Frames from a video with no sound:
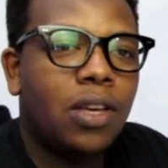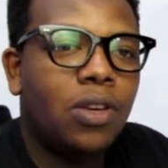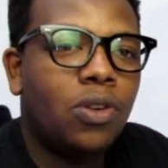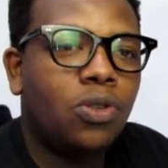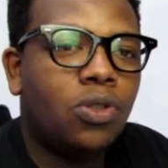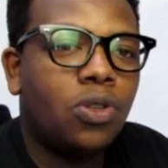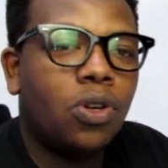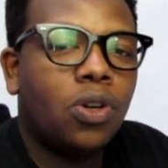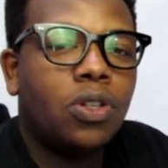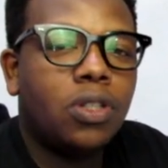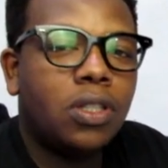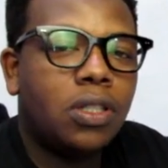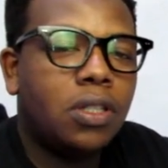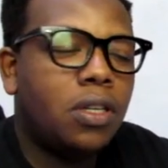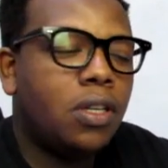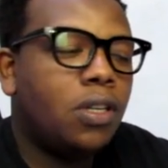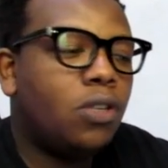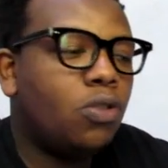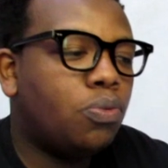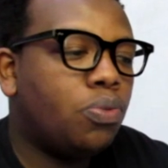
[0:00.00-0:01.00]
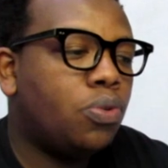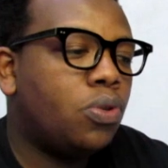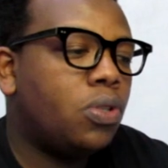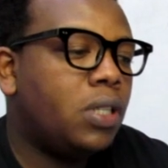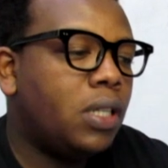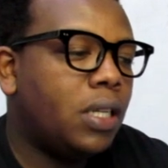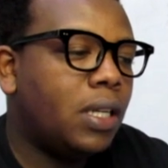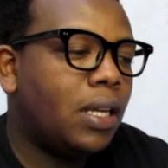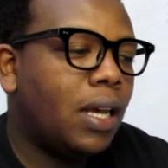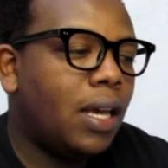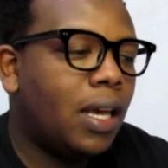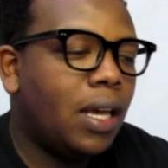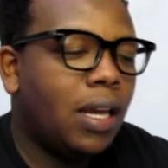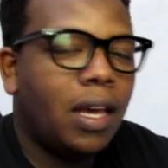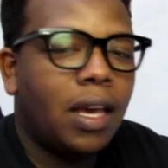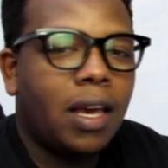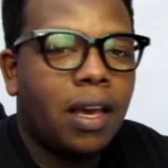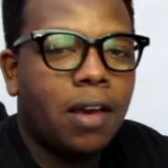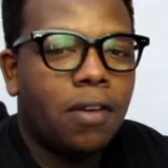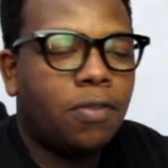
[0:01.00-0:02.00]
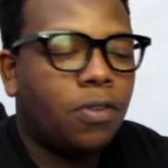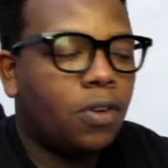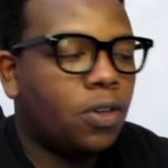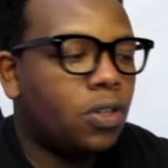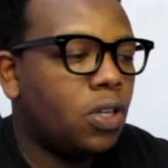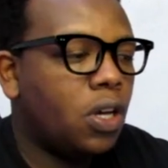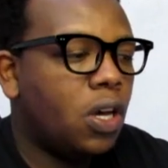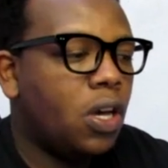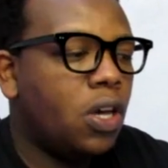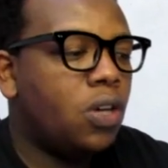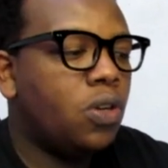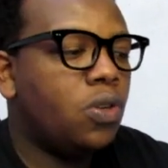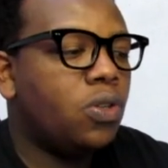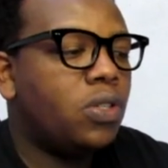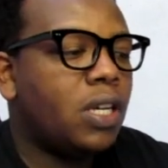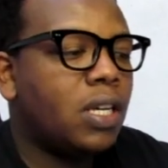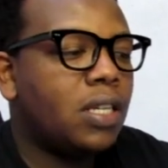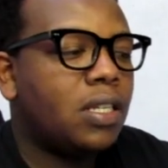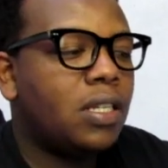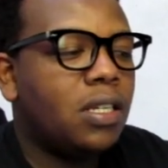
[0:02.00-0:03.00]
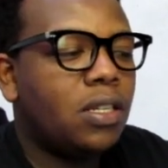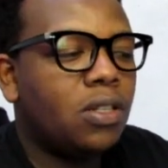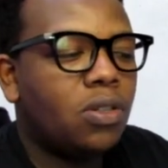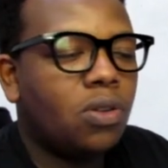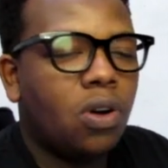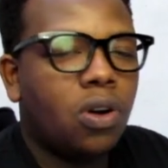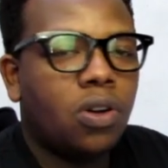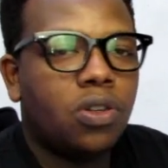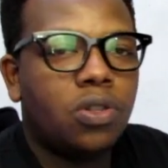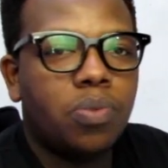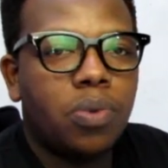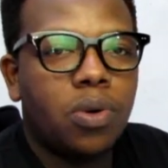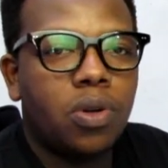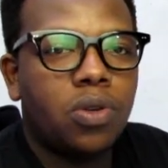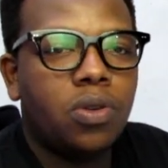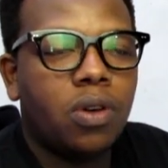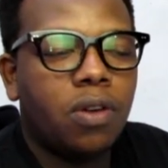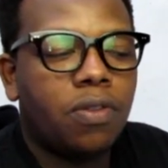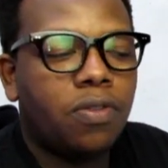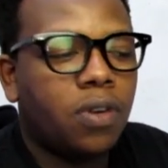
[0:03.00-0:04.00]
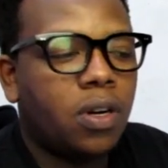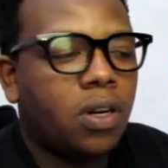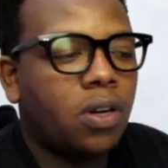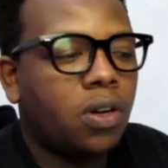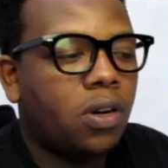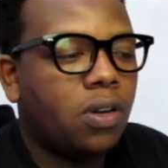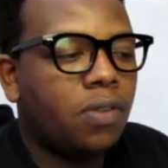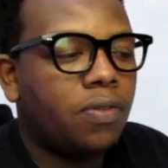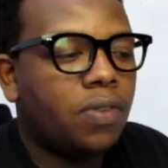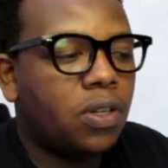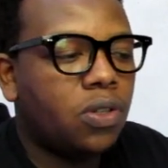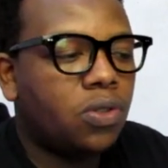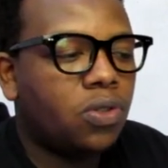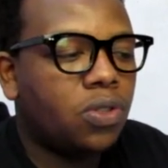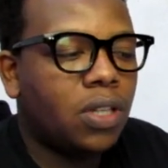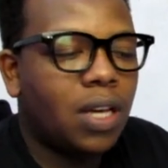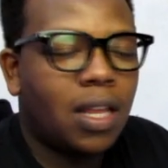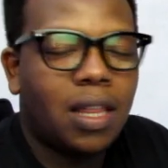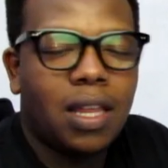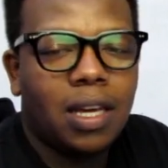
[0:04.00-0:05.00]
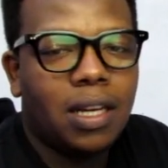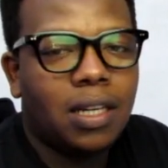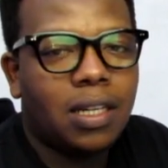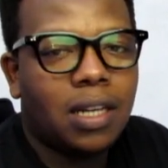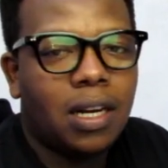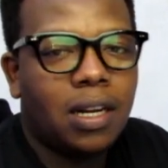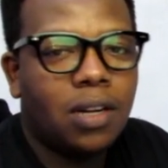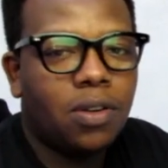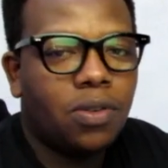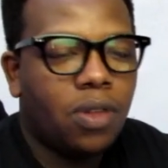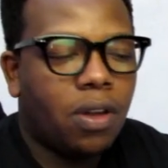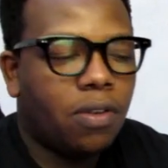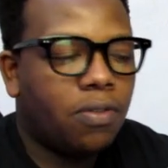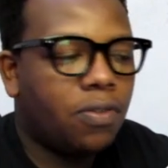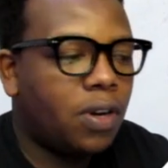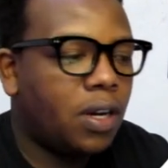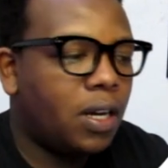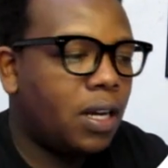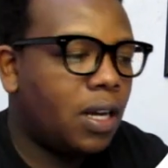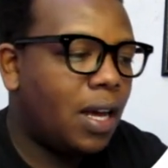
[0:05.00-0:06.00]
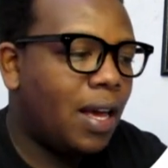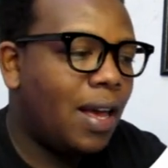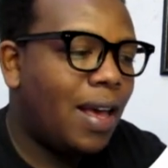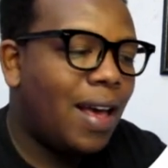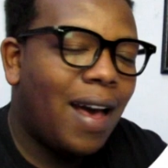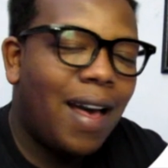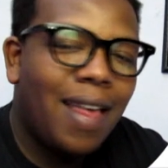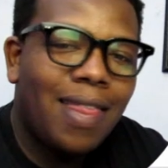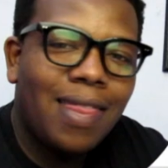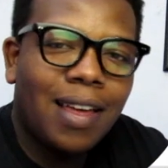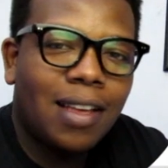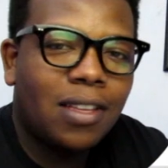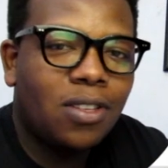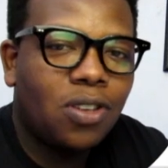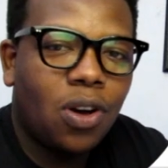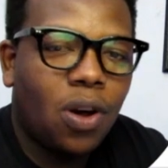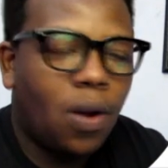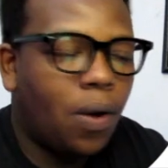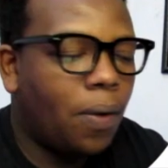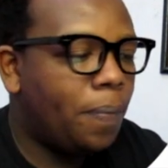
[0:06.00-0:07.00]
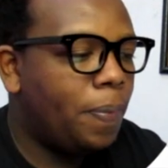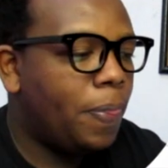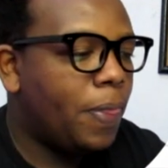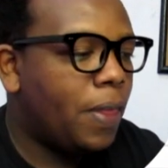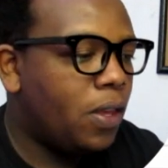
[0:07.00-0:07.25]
You don't need to put in any effort. You just need to hotspot your friend or even to share the internet with a friend, and that's all.